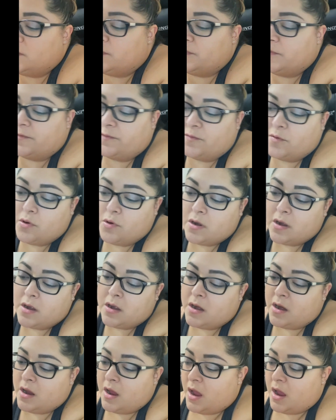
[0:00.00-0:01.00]
before,
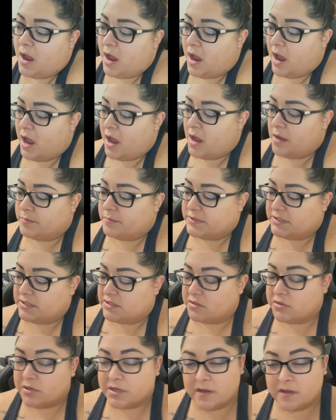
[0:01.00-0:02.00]
I'm
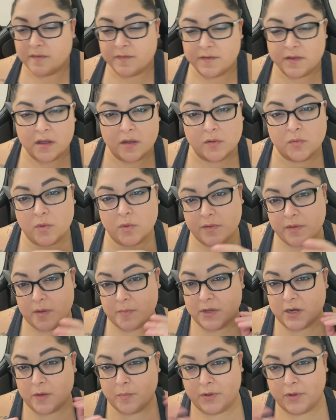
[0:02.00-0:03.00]
still iffy on whether
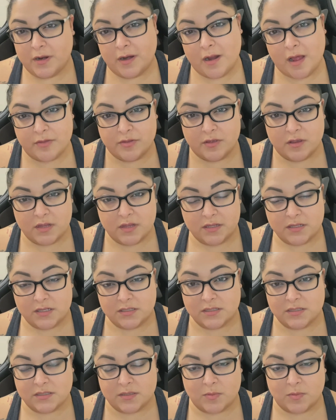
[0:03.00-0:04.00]
I'm going to put it out there that
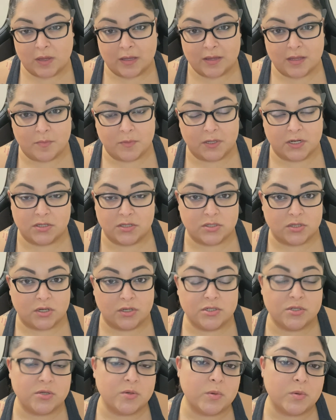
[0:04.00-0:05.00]
this is something that I'm going to
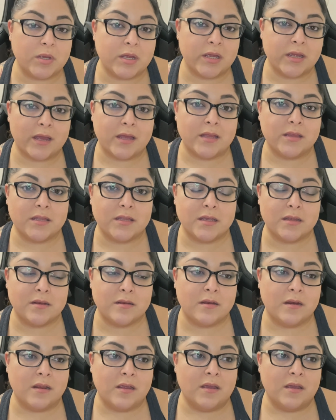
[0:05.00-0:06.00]
start doing and
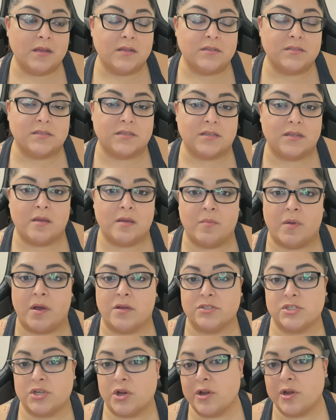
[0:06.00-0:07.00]
then see
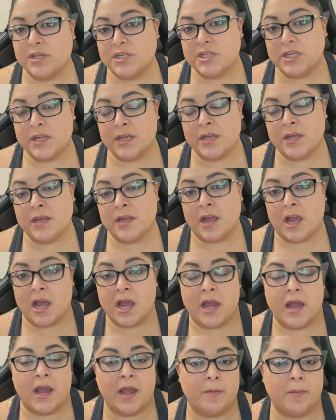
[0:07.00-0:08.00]
about charging.
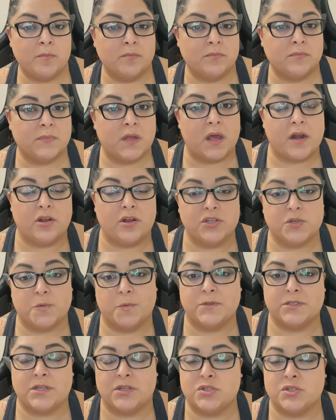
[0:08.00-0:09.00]
I'm not
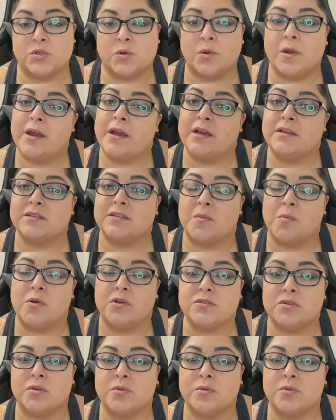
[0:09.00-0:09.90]
100% sure, as I'm also